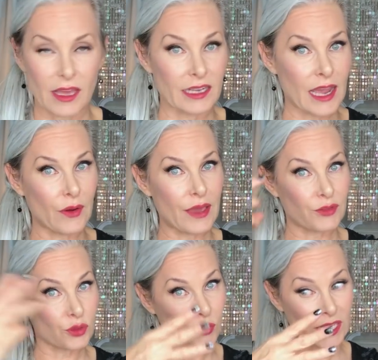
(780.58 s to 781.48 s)
I now
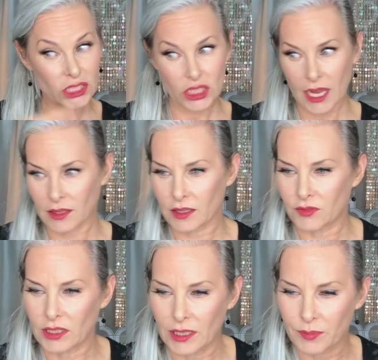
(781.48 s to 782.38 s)
have three shades
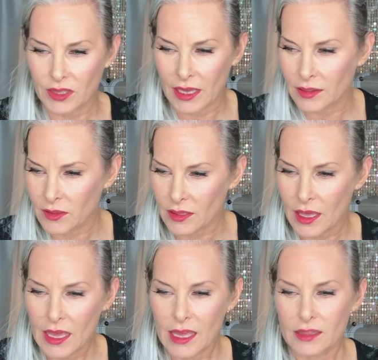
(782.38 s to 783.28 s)
of the LipSense.
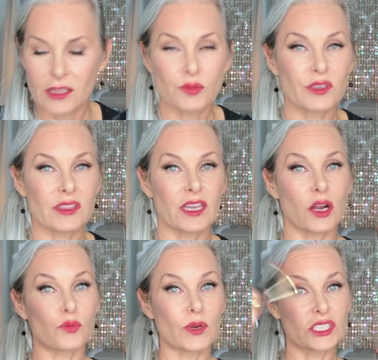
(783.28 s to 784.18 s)
This was the
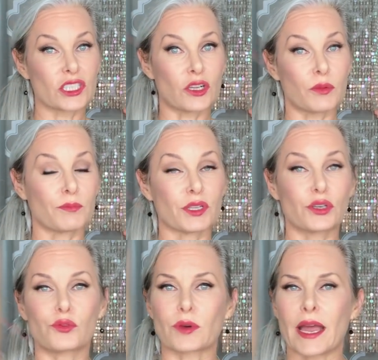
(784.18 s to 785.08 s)
original
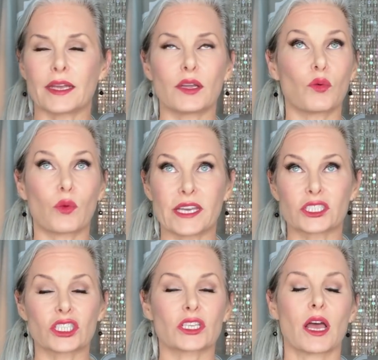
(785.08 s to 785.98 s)
Blue Red,
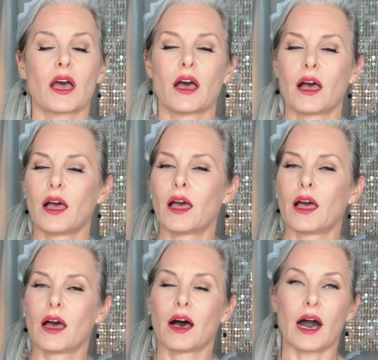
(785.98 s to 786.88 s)
which
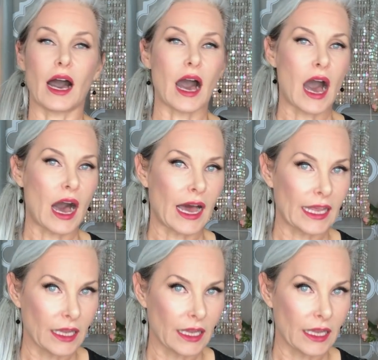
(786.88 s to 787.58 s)
I